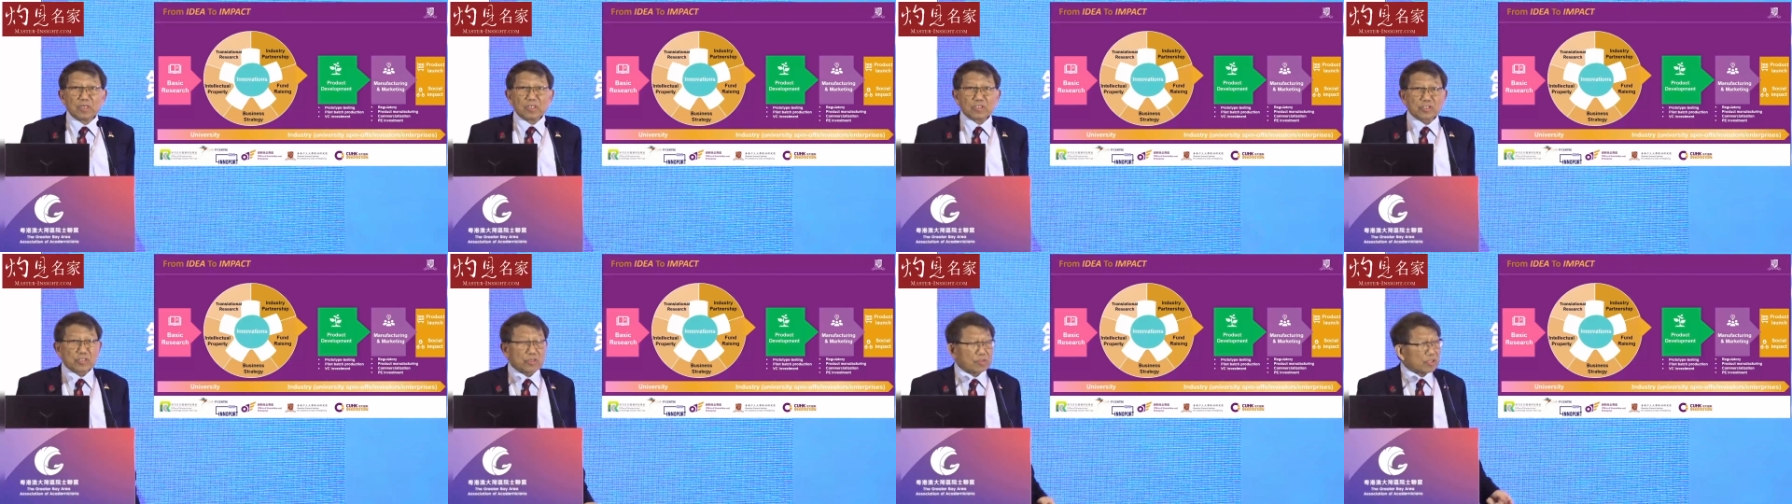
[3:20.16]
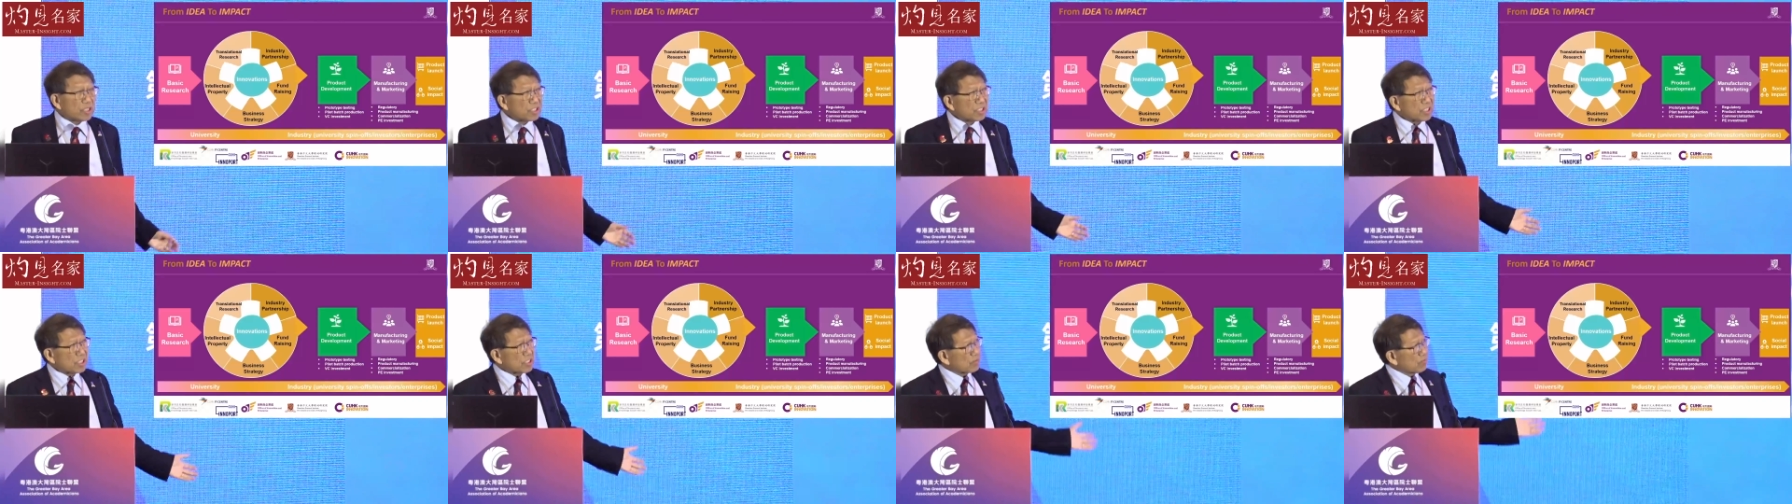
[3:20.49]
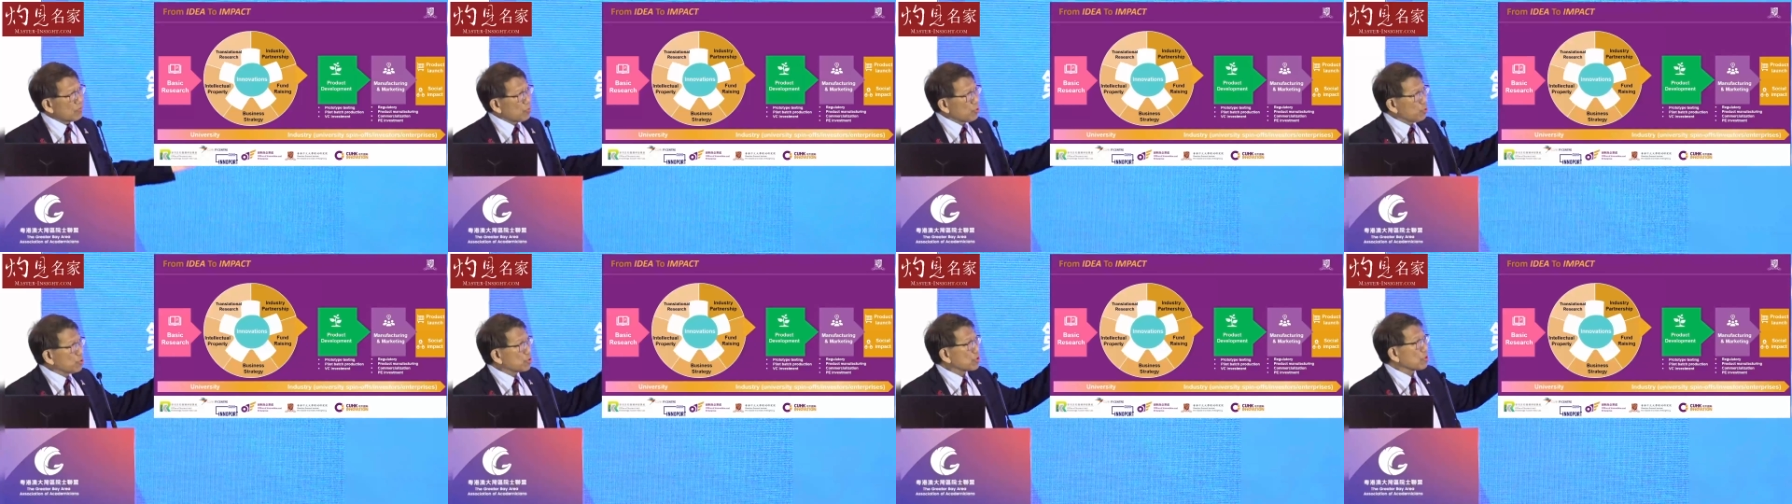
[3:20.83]
So this is
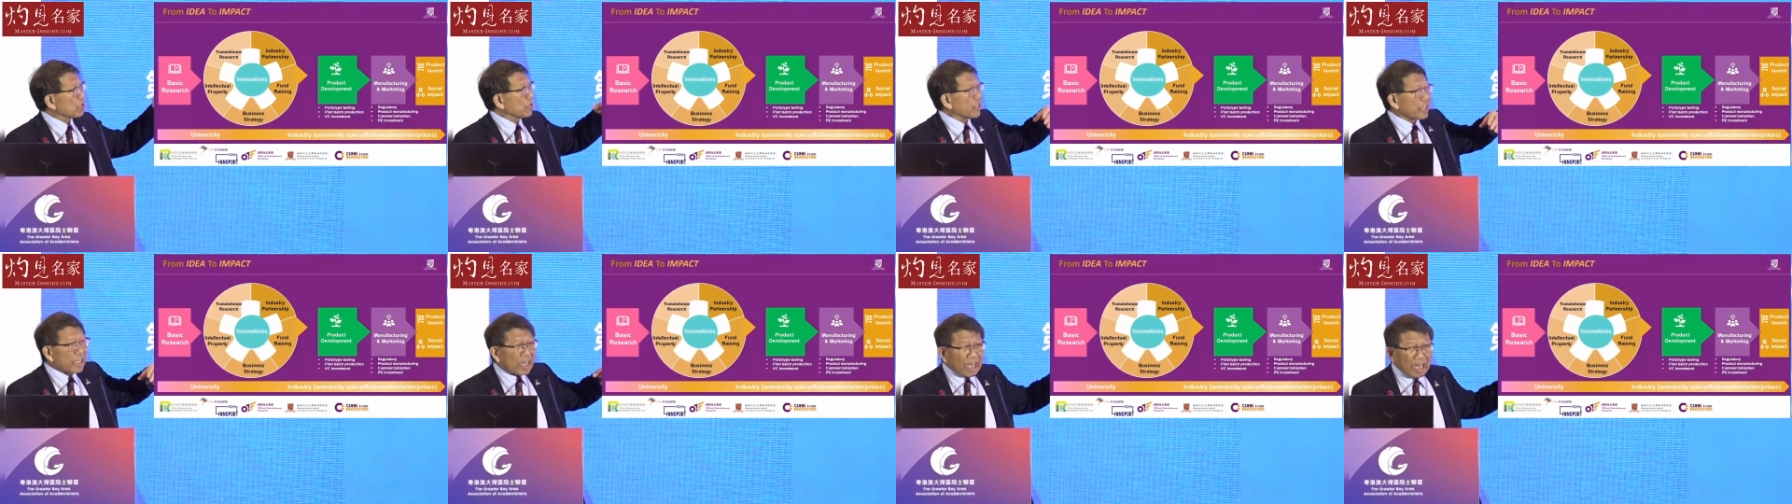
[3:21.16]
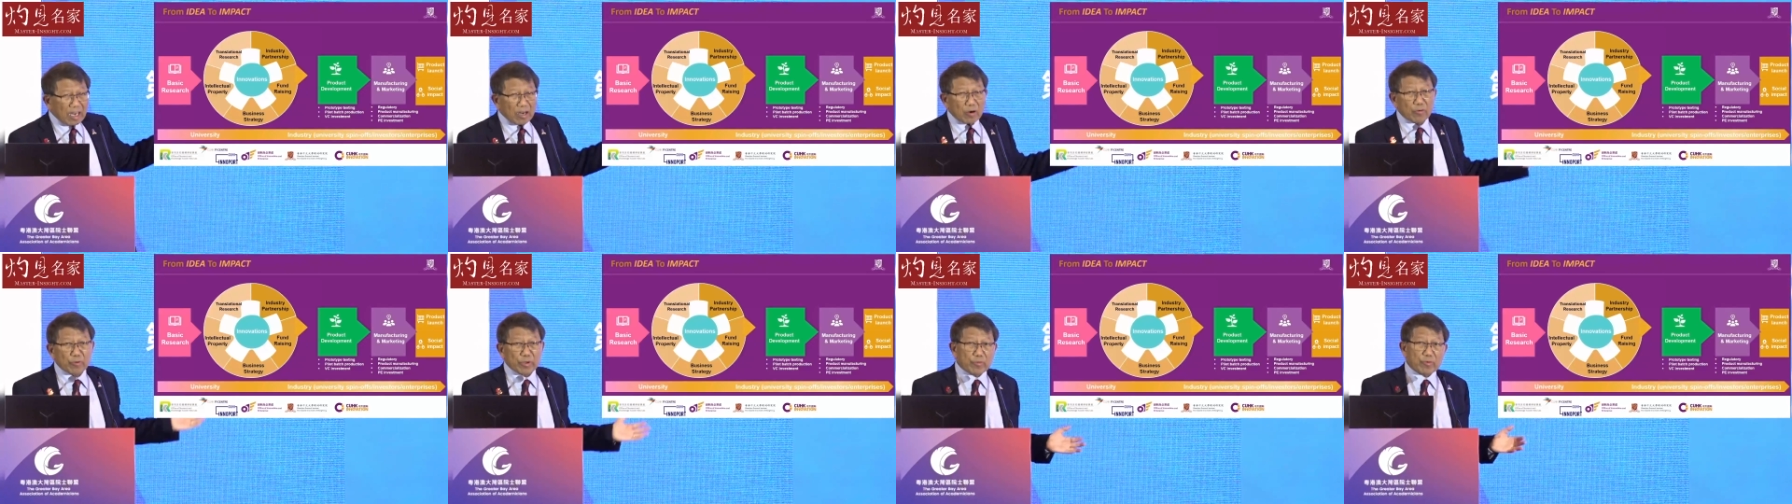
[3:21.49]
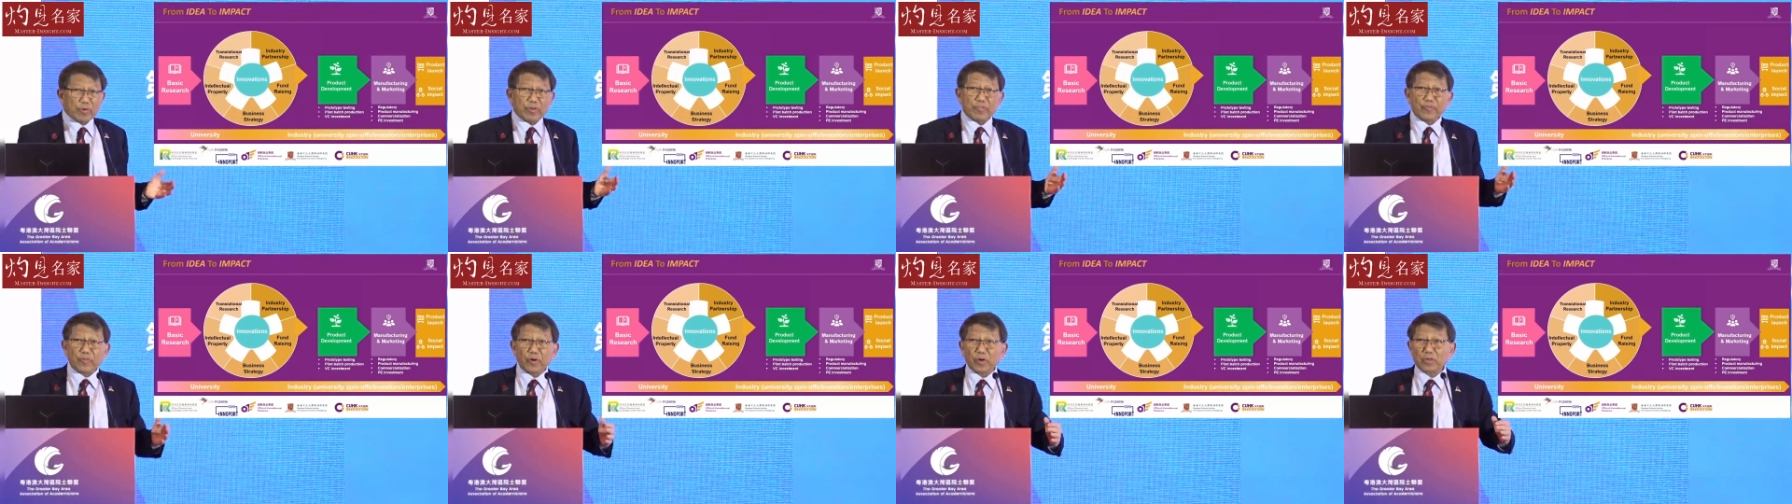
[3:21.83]
usually how we
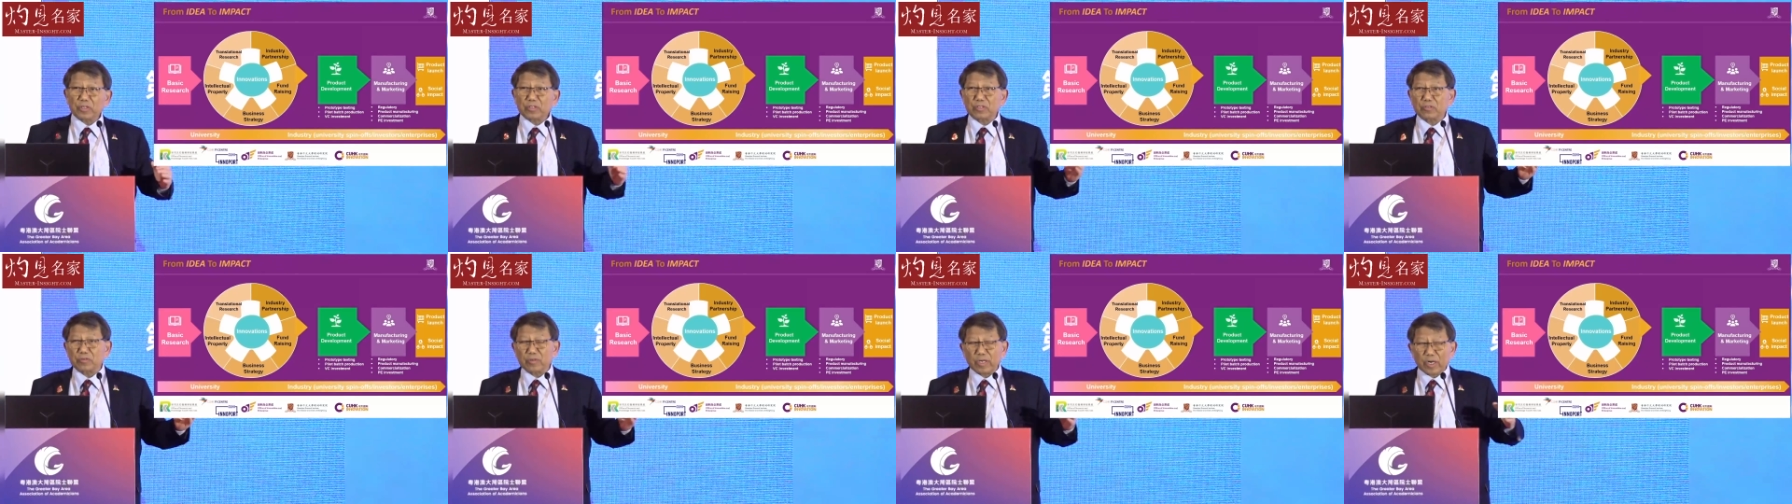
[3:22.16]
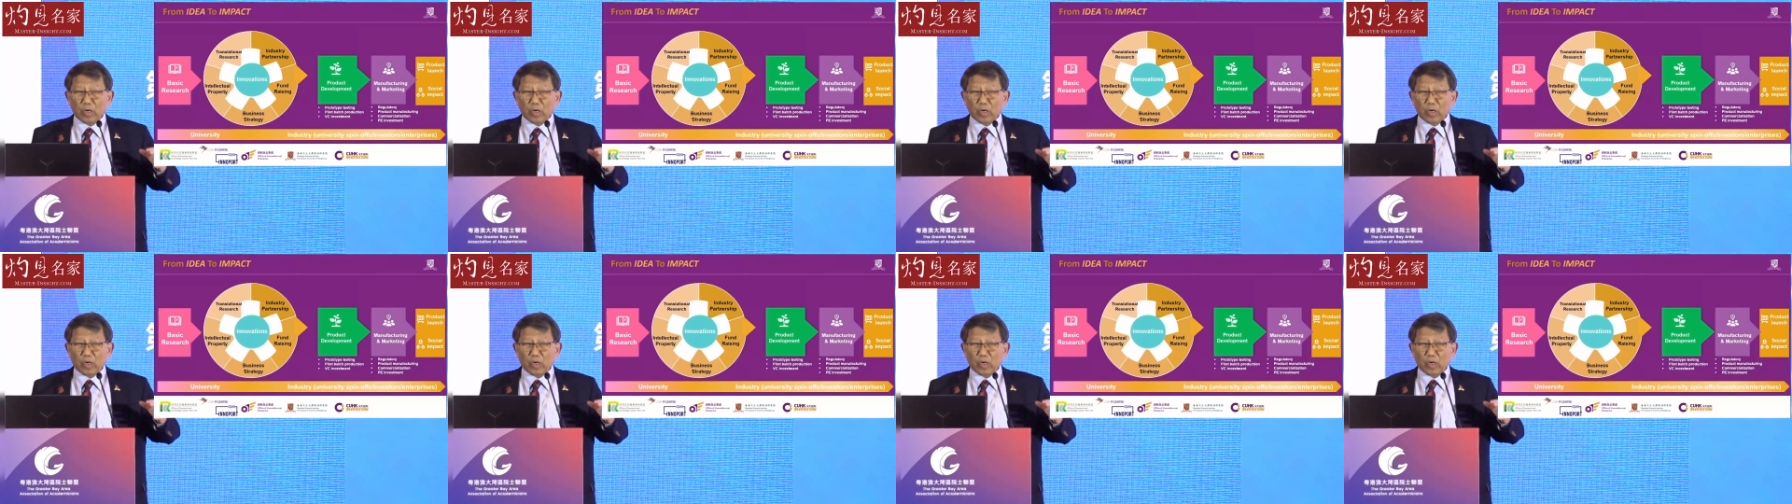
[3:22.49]
refer to,